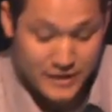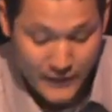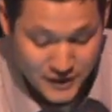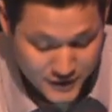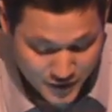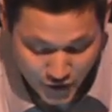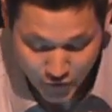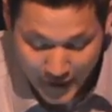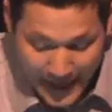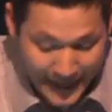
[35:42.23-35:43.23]
generation
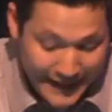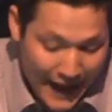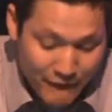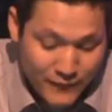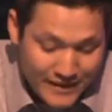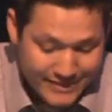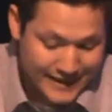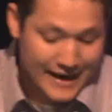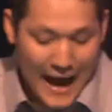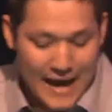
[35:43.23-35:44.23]
occurred, and
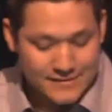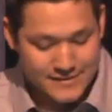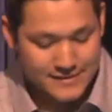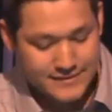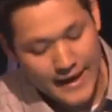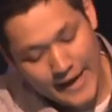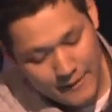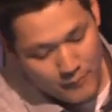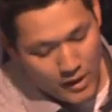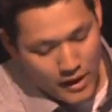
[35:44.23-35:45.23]
everything has the
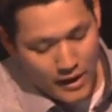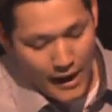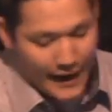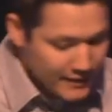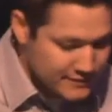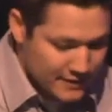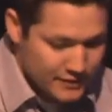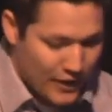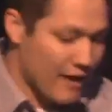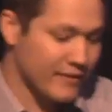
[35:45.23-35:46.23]
same
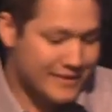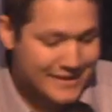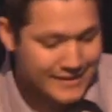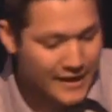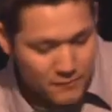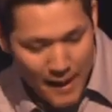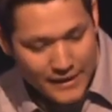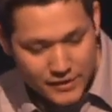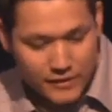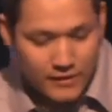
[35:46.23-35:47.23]
ancestor. Everything dates
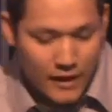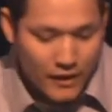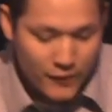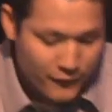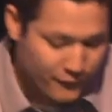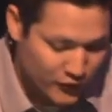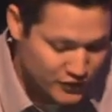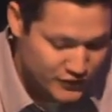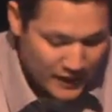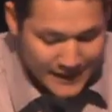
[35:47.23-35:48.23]
back to the
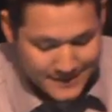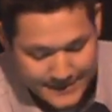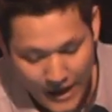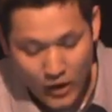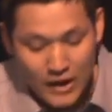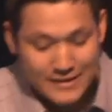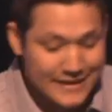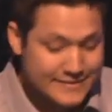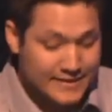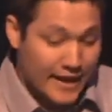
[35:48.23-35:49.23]
first cell.
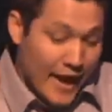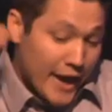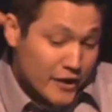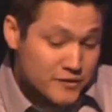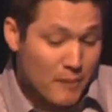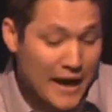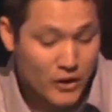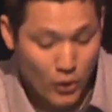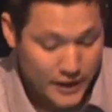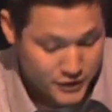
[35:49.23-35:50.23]
Listen, here's my
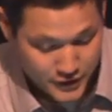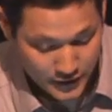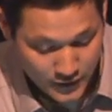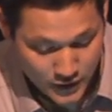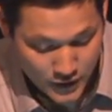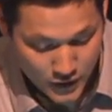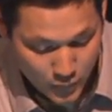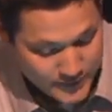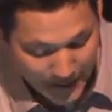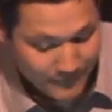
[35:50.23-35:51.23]
question,
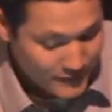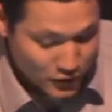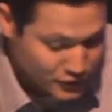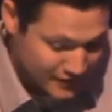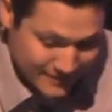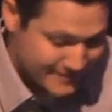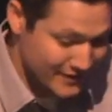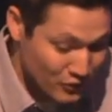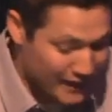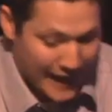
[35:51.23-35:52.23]
which evolutionists
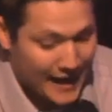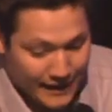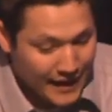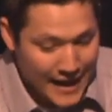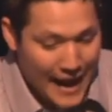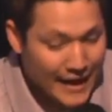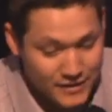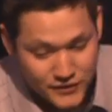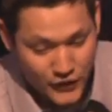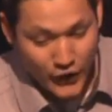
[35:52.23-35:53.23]
still can't
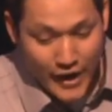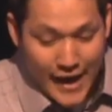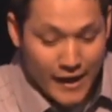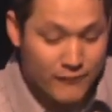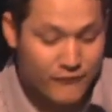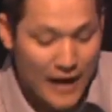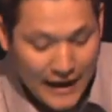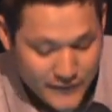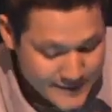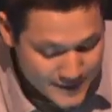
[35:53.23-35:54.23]
answer. If
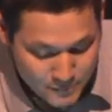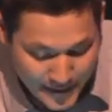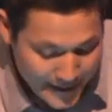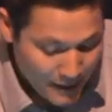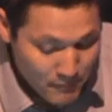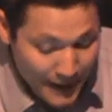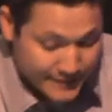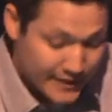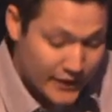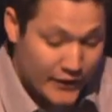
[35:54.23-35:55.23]
viruses became
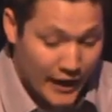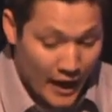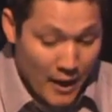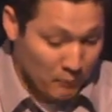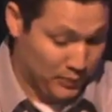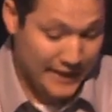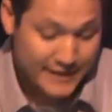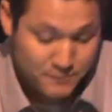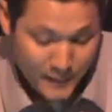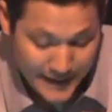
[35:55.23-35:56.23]
bacteria,
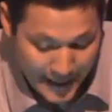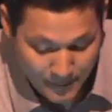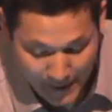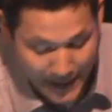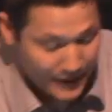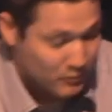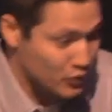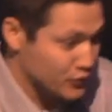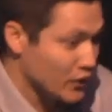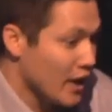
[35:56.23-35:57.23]
plants became
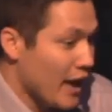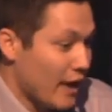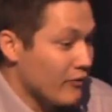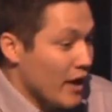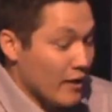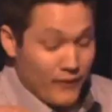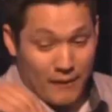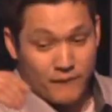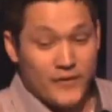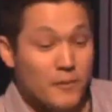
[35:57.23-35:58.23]
animals, if, if
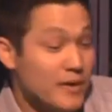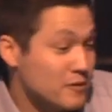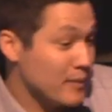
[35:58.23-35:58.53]
amphibians